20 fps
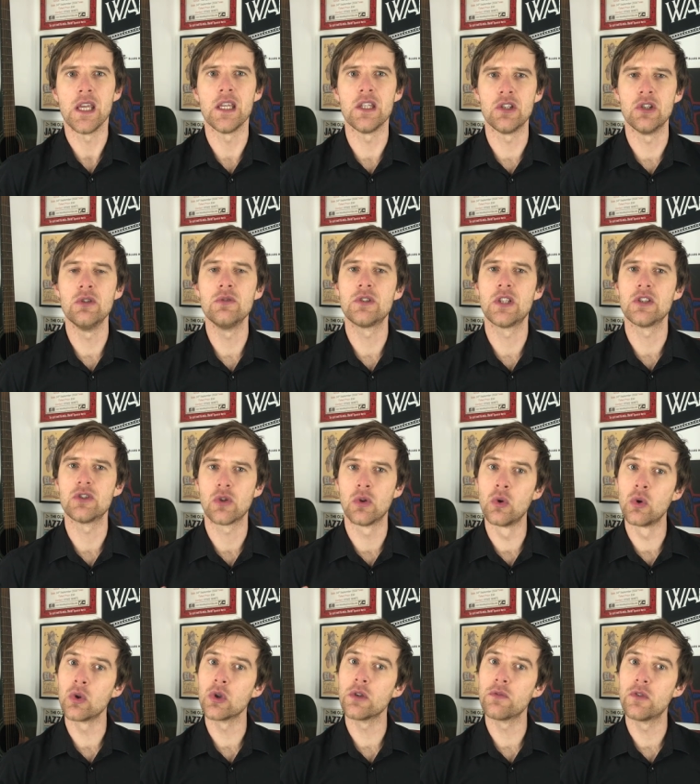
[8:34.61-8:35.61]
It uses
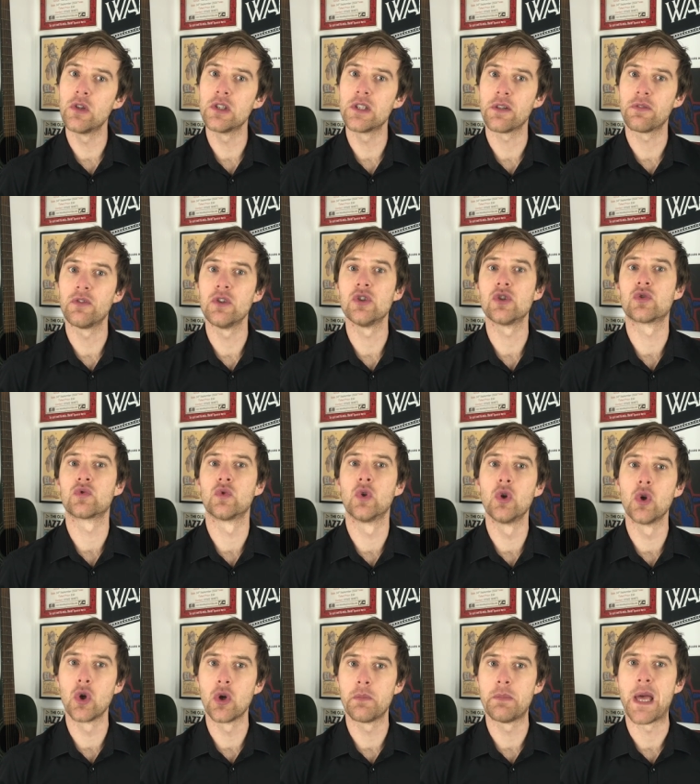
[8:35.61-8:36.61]
all of the different
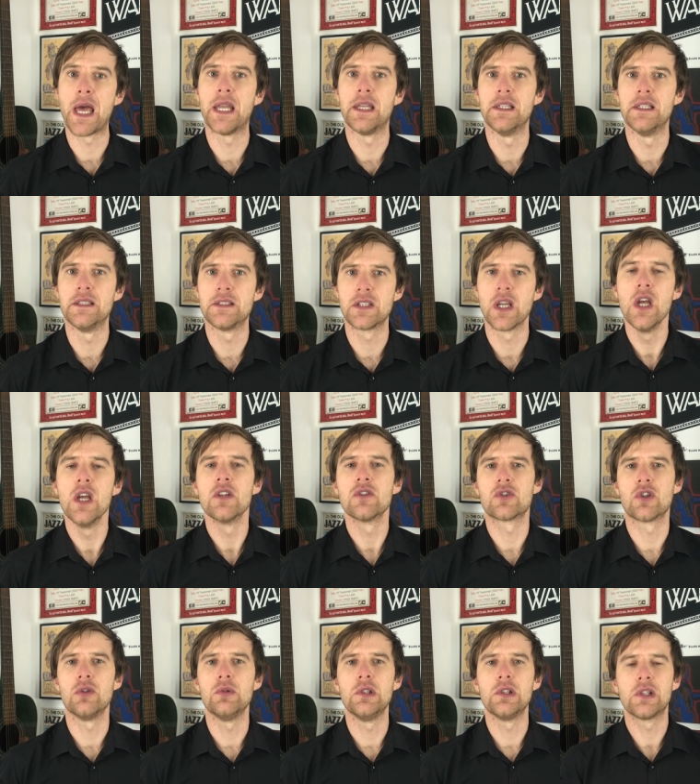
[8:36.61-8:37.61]
draw bends,
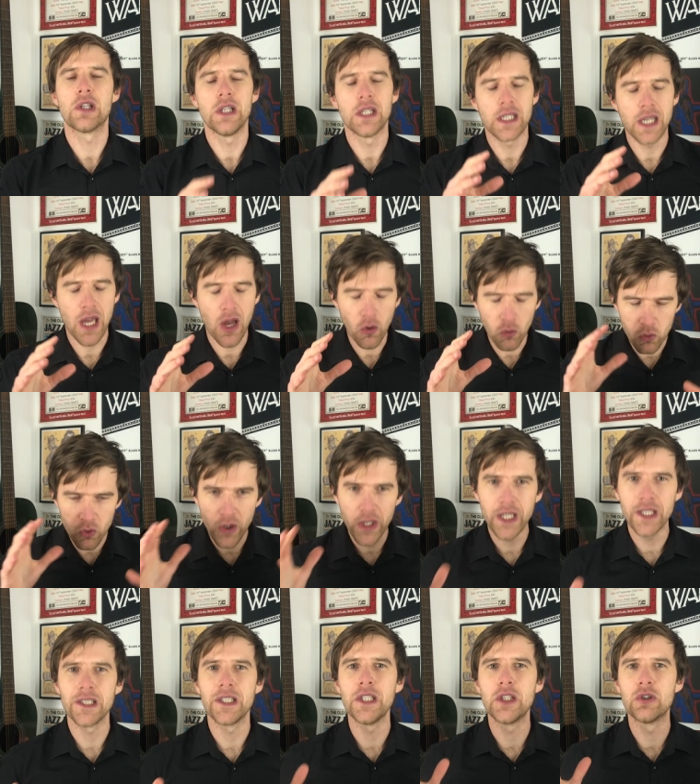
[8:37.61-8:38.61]
so you're gonna get a
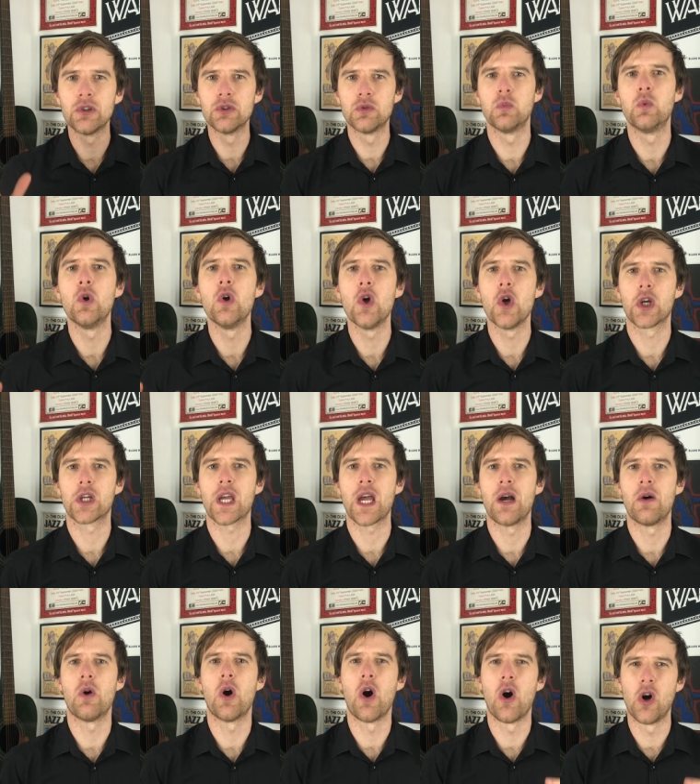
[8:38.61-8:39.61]
really good
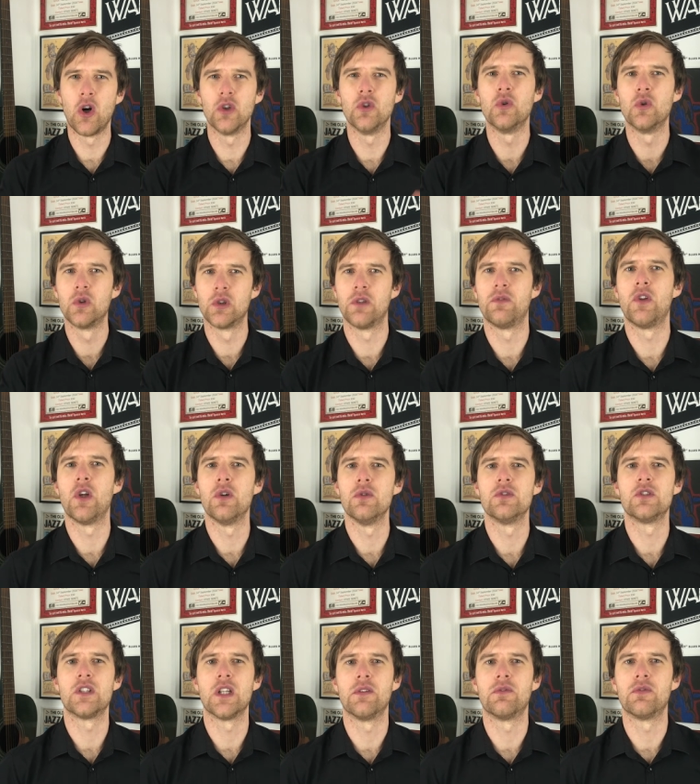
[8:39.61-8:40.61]
workout on all of
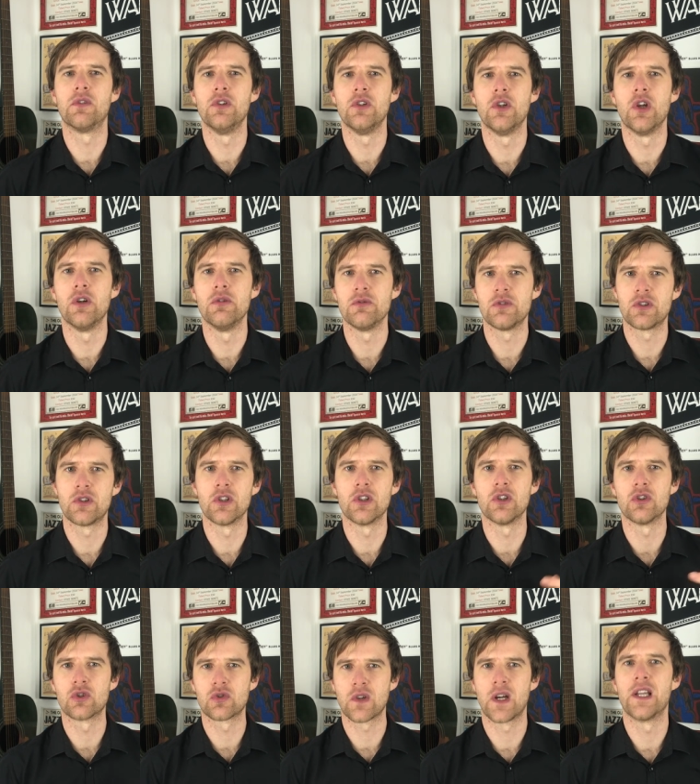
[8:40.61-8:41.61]
those different notes that
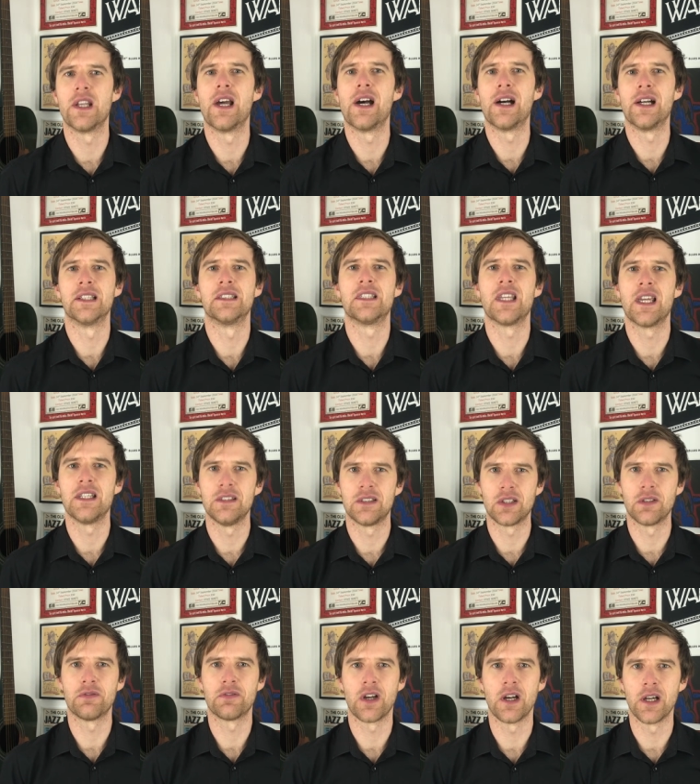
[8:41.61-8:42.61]
you're trying to
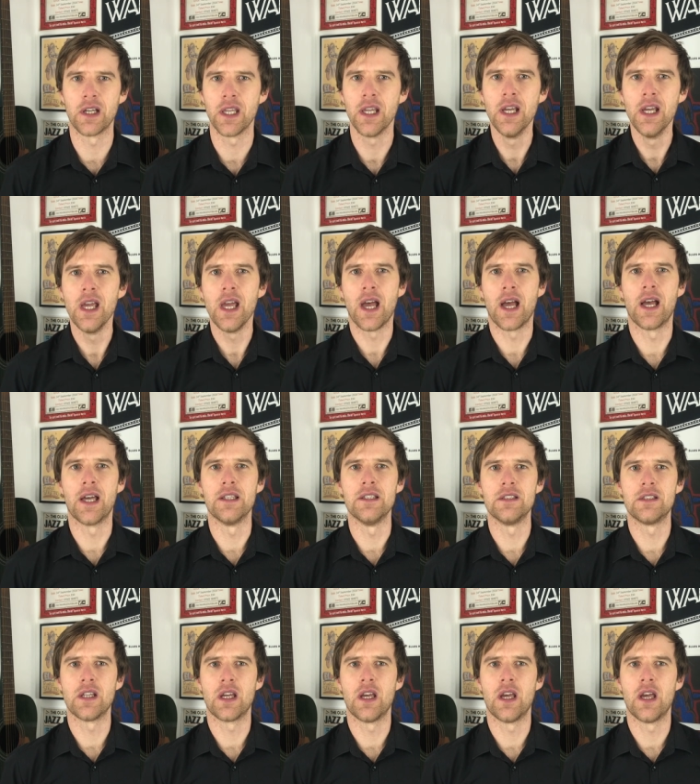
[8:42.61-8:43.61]
identify
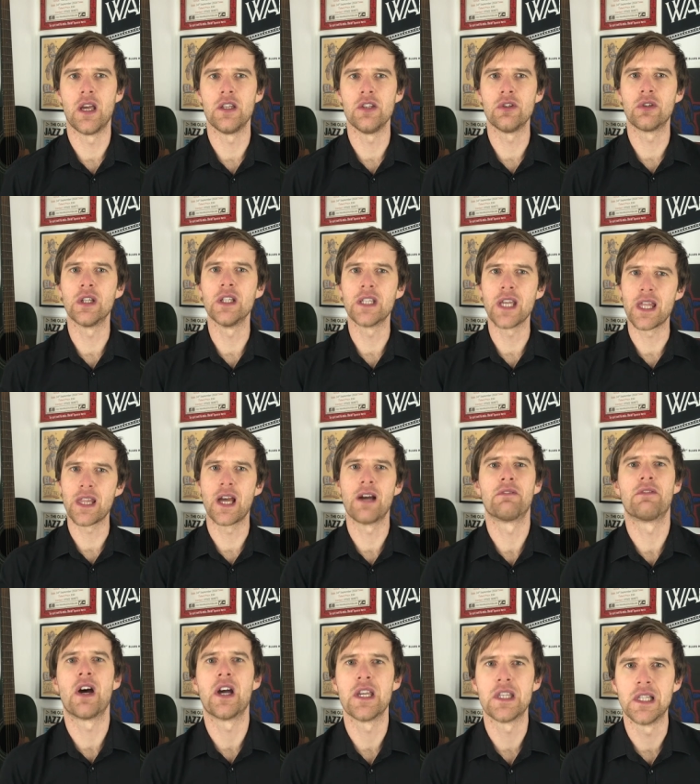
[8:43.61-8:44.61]
and uh, you can get that
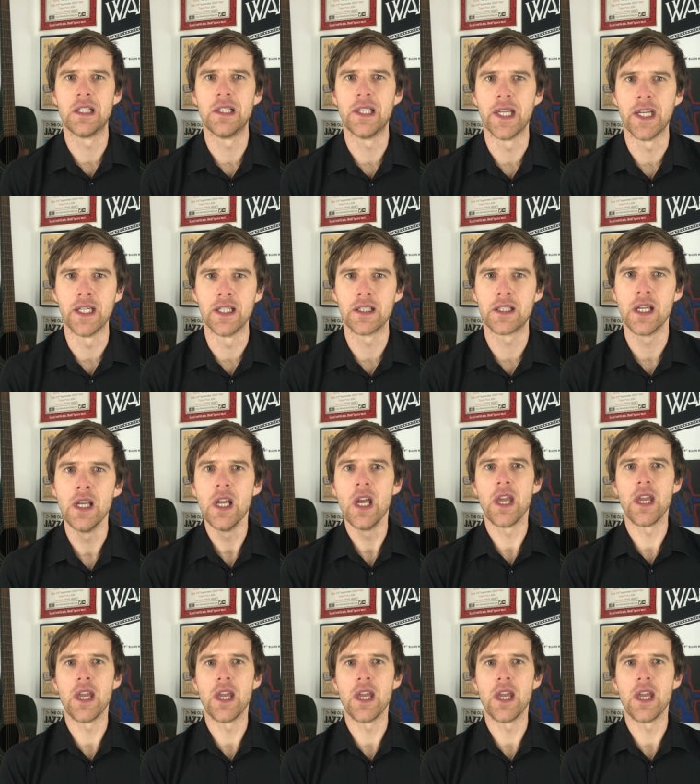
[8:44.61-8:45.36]
via the link.